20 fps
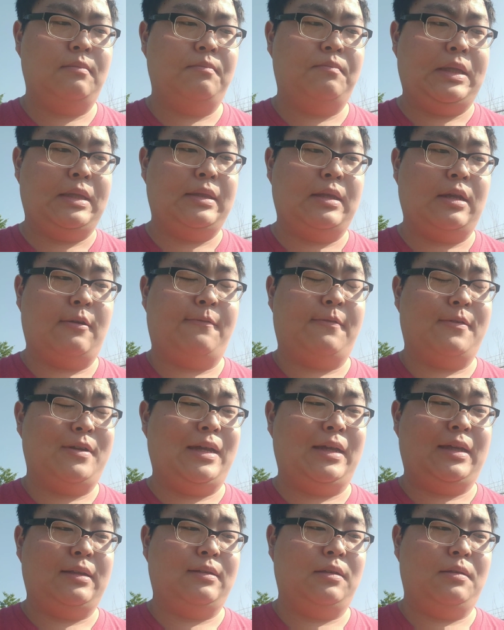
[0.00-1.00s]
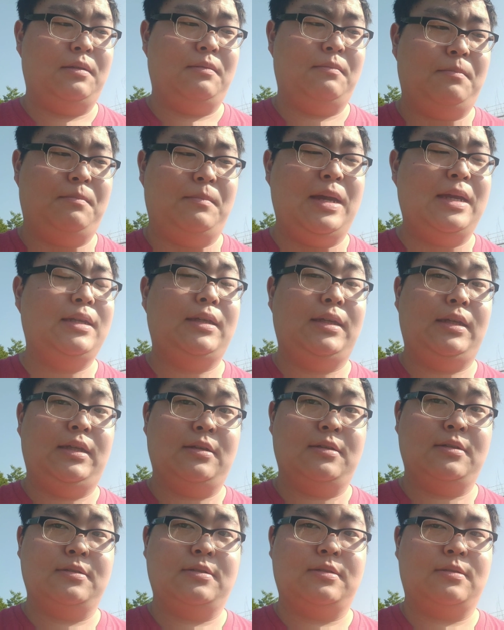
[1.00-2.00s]
been there for like many
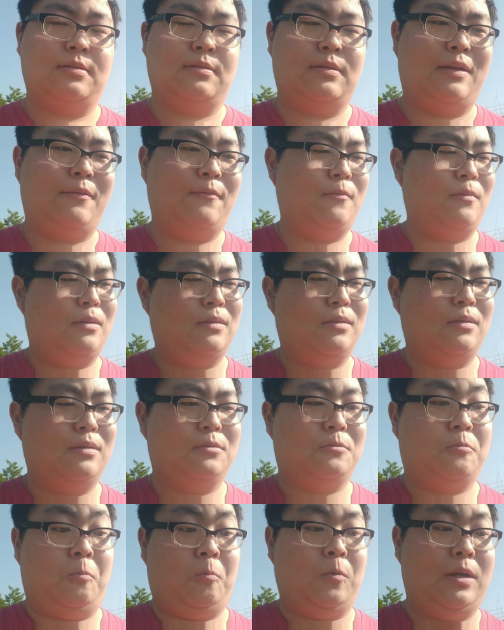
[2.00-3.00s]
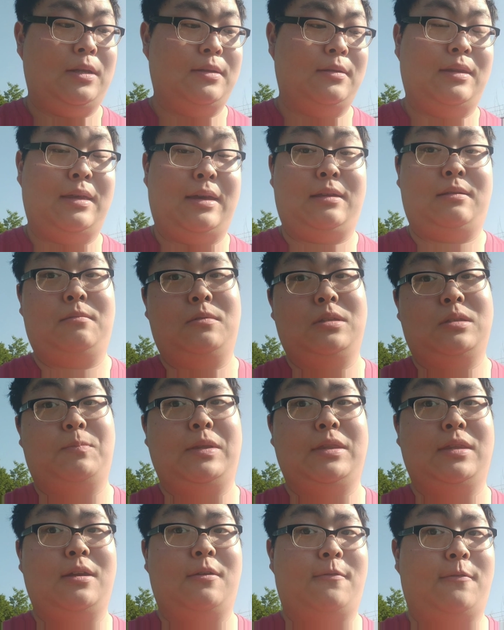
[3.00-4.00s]
years, or like there's one that's
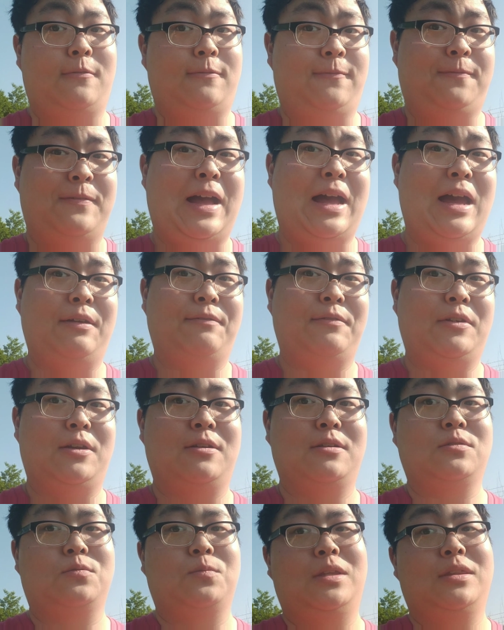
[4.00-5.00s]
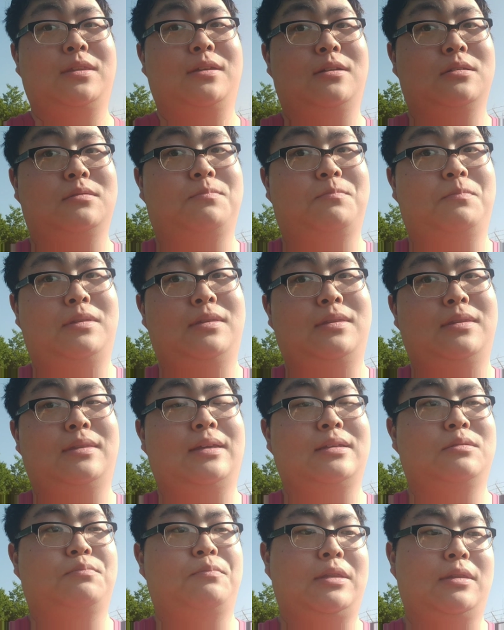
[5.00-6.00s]
been there for 5 years, one
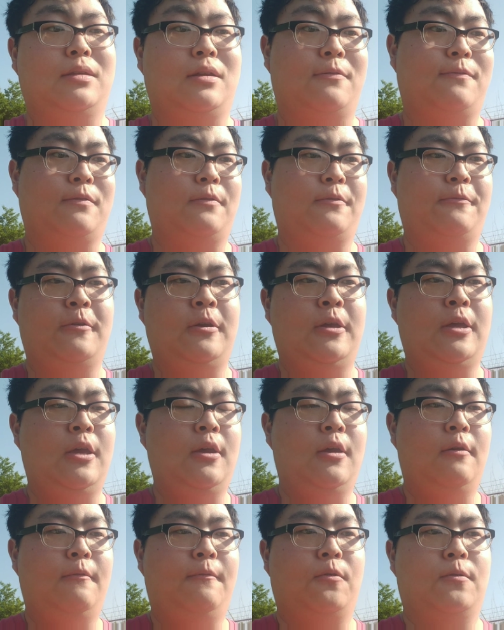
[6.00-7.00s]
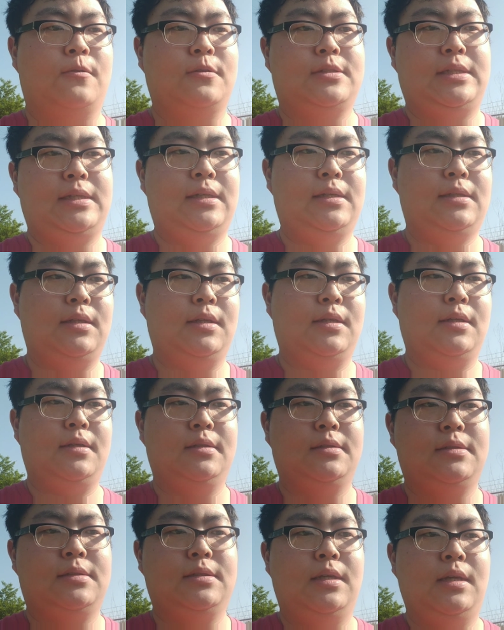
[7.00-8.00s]
that's been there for 14
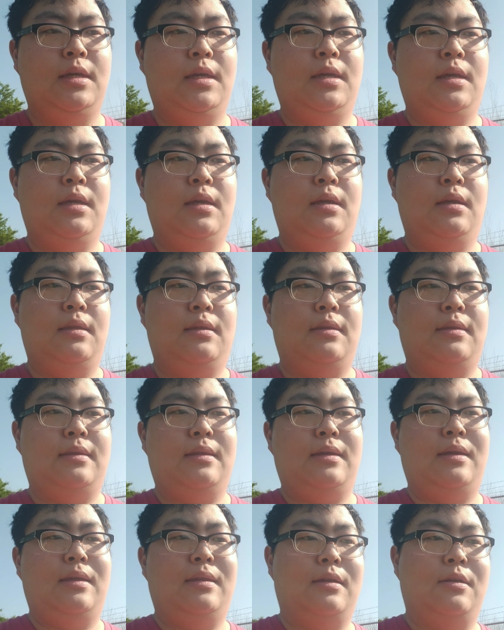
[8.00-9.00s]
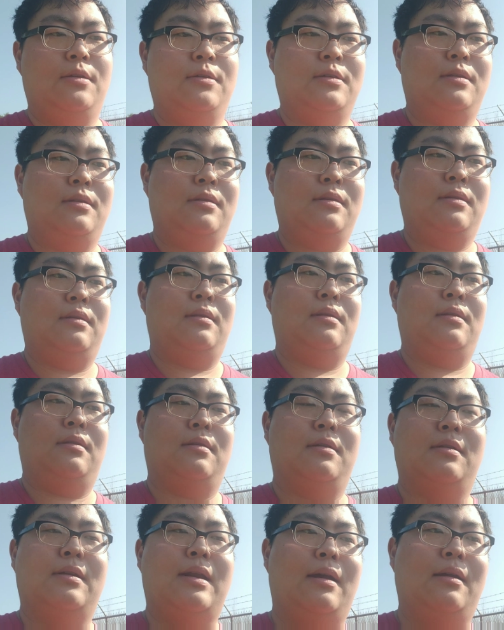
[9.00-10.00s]
years, and
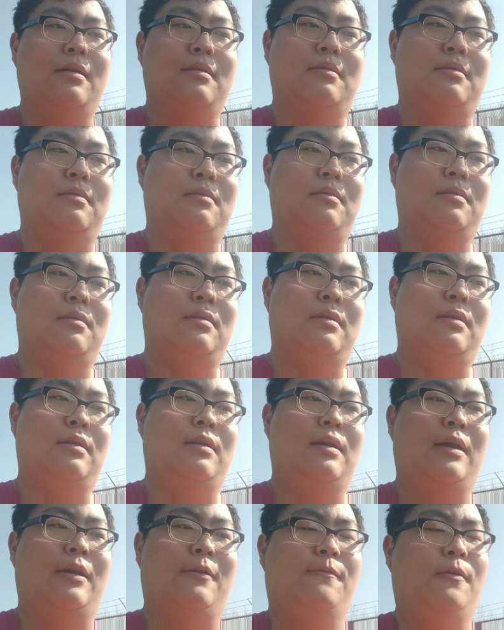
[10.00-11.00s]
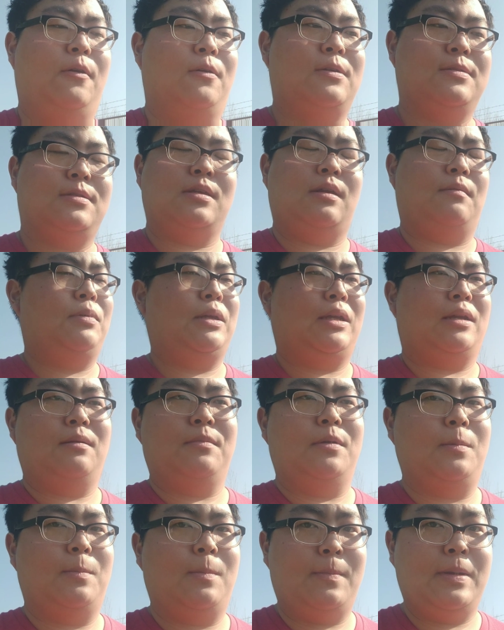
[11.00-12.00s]
they're not like focused on
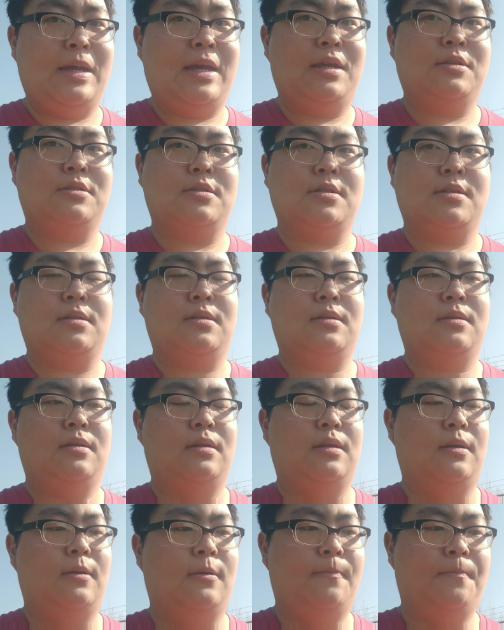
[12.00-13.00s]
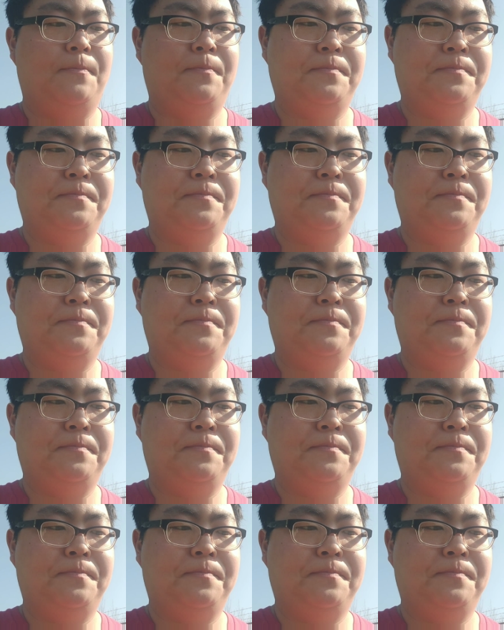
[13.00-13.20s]
becoming a manager, you know.